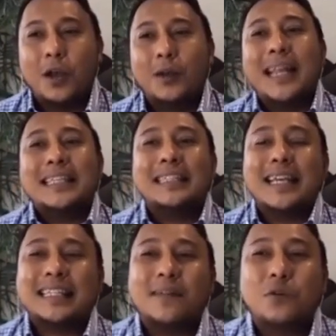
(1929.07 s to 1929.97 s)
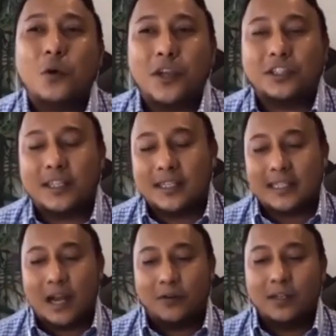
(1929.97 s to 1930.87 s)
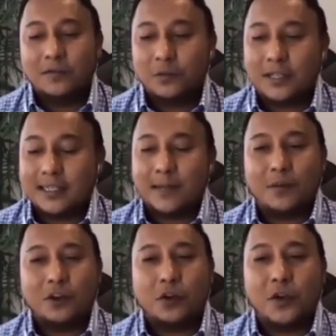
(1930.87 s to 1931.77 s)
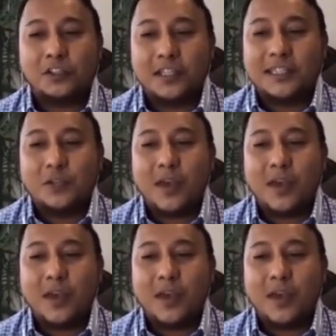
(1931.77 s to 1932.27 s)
Let's take some questions now. Love to hear some of your questions that